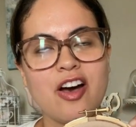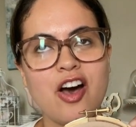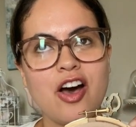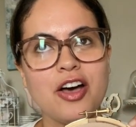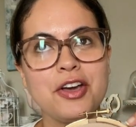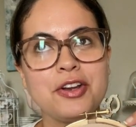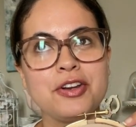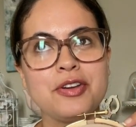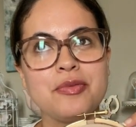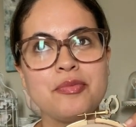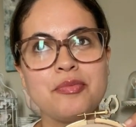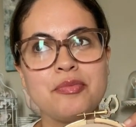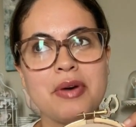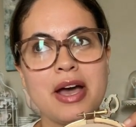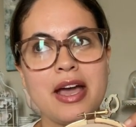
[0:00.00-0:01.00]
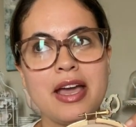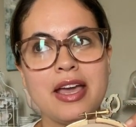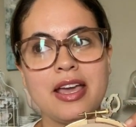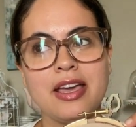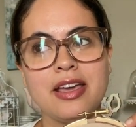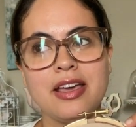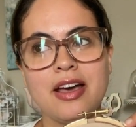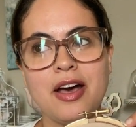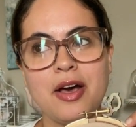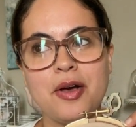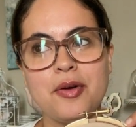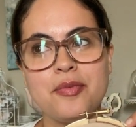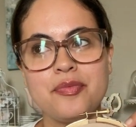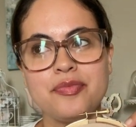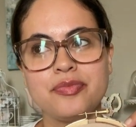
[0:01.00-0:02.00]
on my
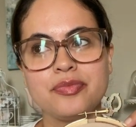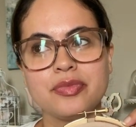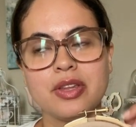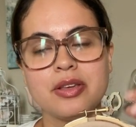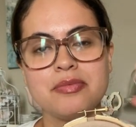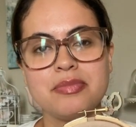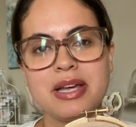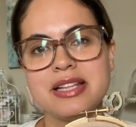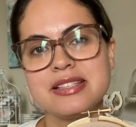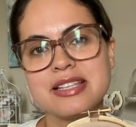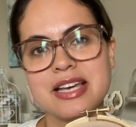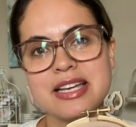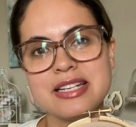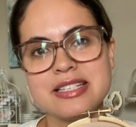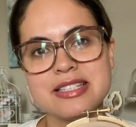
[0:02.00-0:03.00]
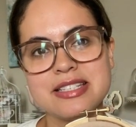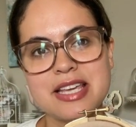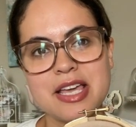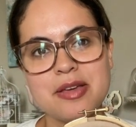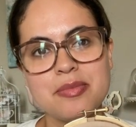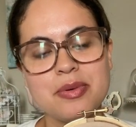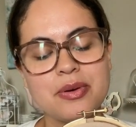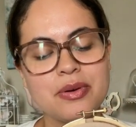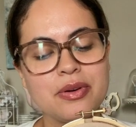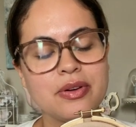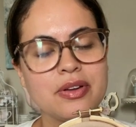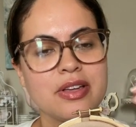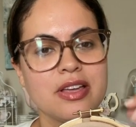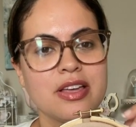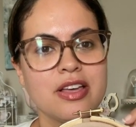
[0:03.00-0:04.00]
bedside table.